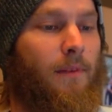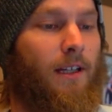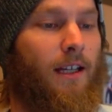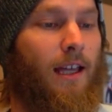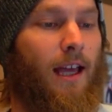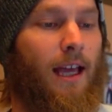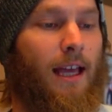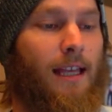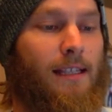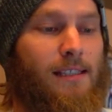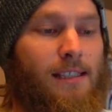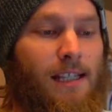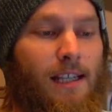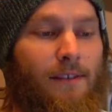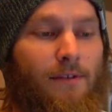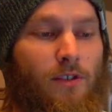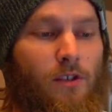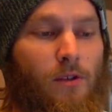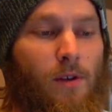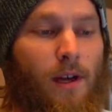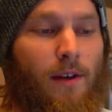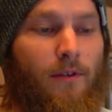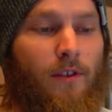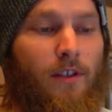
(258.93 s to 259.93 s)
Guys,
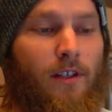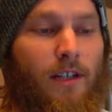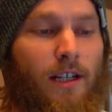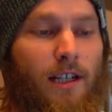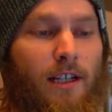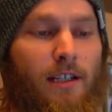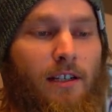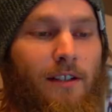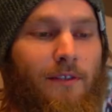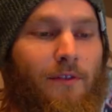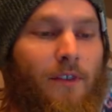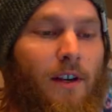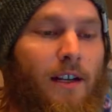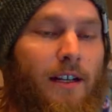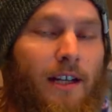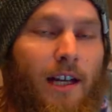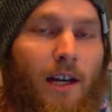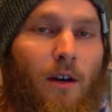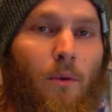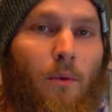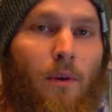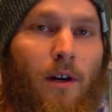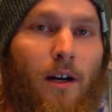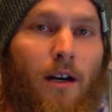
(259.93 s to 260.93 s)
if you ever need to find
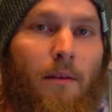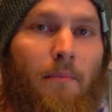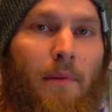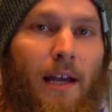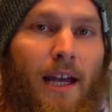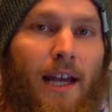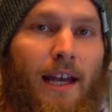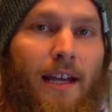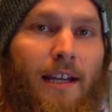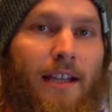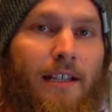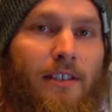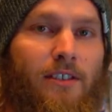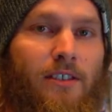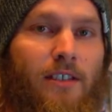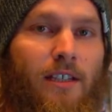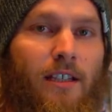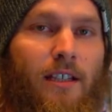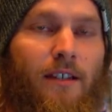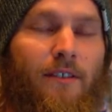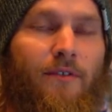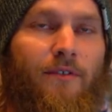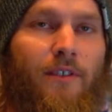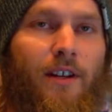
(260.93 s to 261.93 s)
out where I'm at, it's
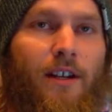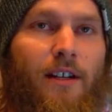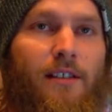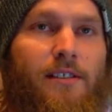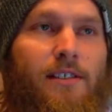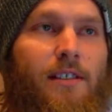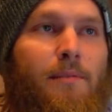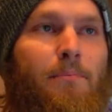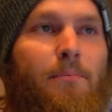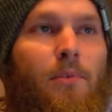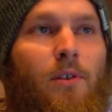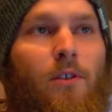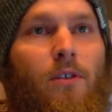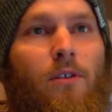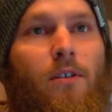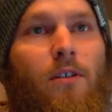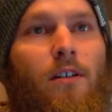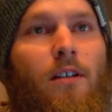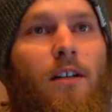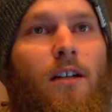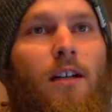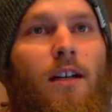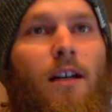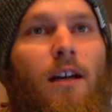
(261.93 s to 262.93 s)
very simple.
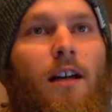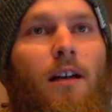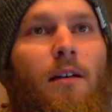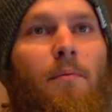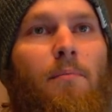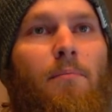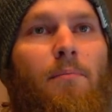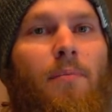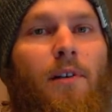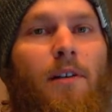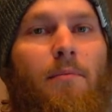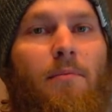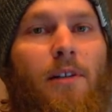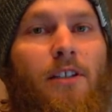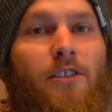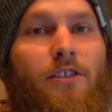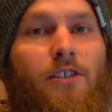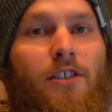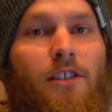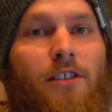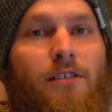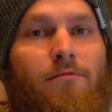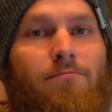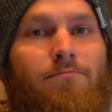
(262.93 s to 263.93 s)
Pretty
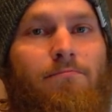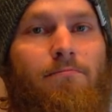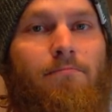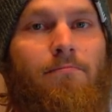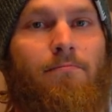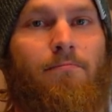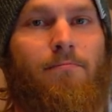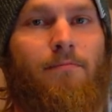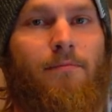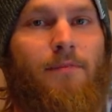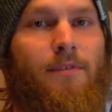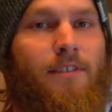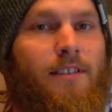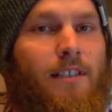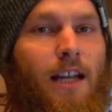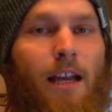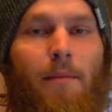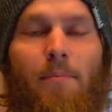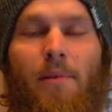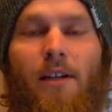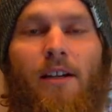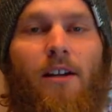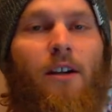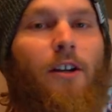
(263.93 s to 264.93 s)
much just
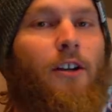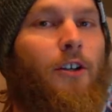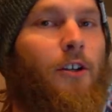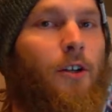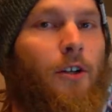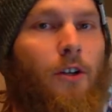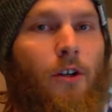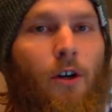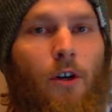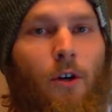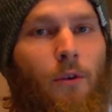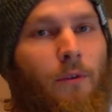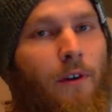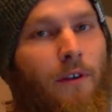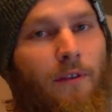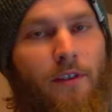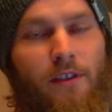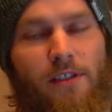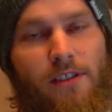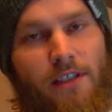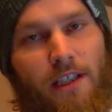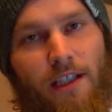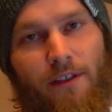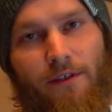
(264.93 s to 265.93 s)
type in on Google
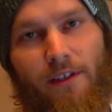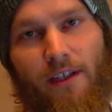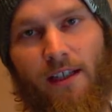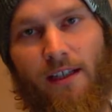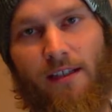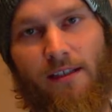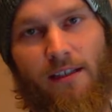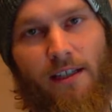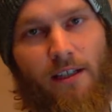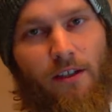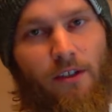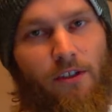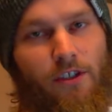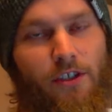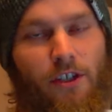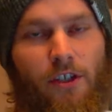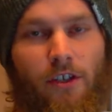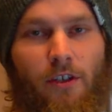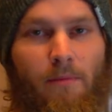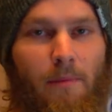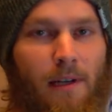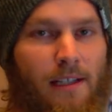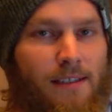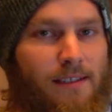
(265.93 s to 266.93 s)
River Stevens. It'll show
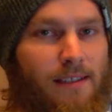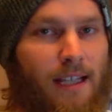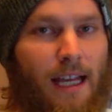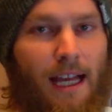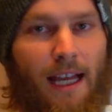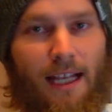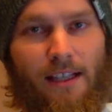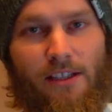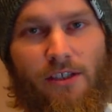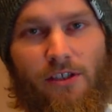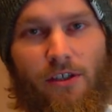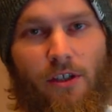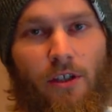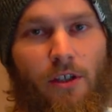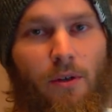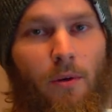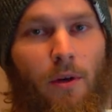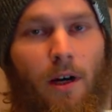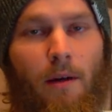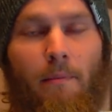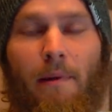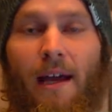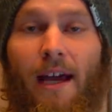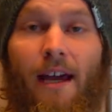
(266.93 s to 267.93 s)
you my stats, show you
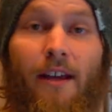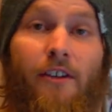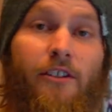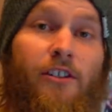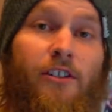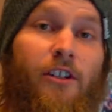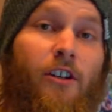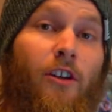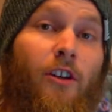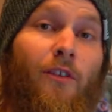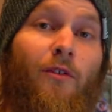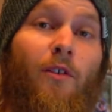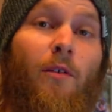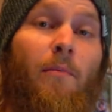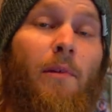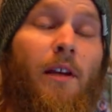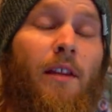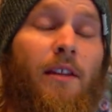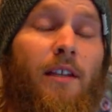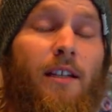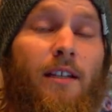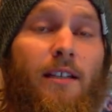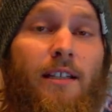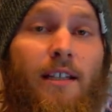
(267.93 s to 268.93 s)
where I'm at, show you if I'm
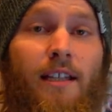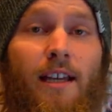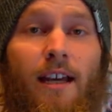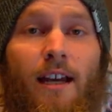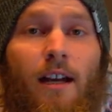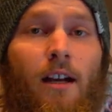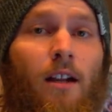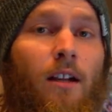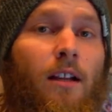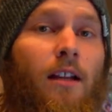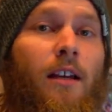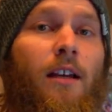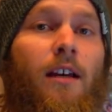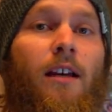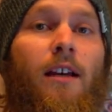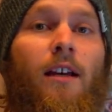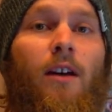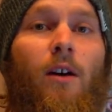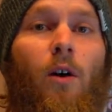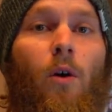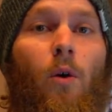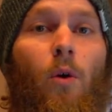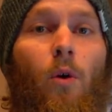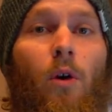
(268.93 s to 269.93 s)
on the DL
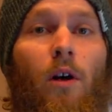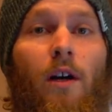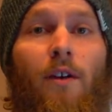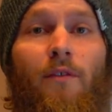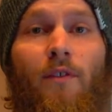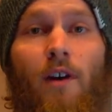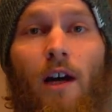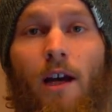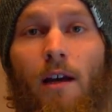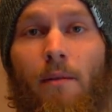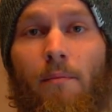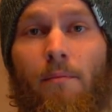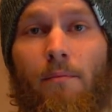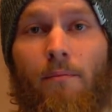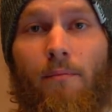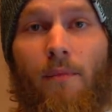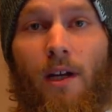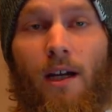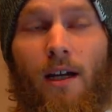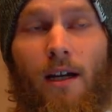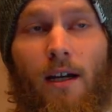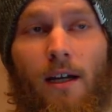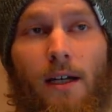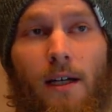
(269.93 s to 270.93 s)
or if I'm
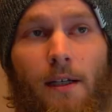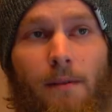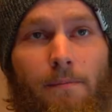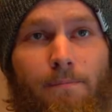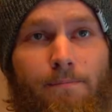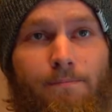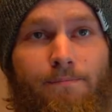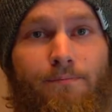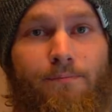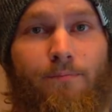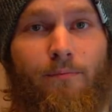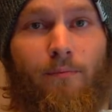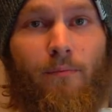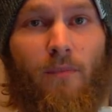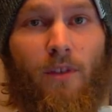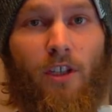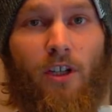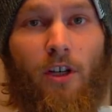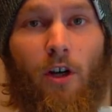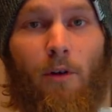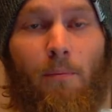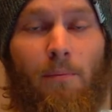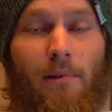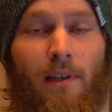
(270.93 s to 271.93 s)
you
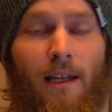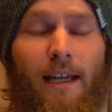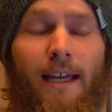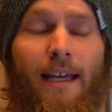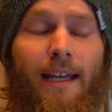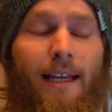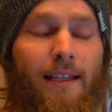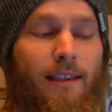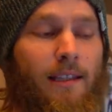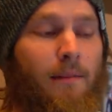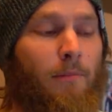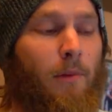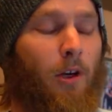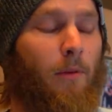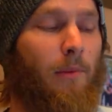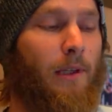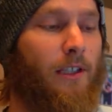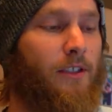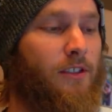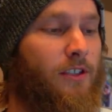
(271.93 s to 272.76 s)
know, playing at the moment.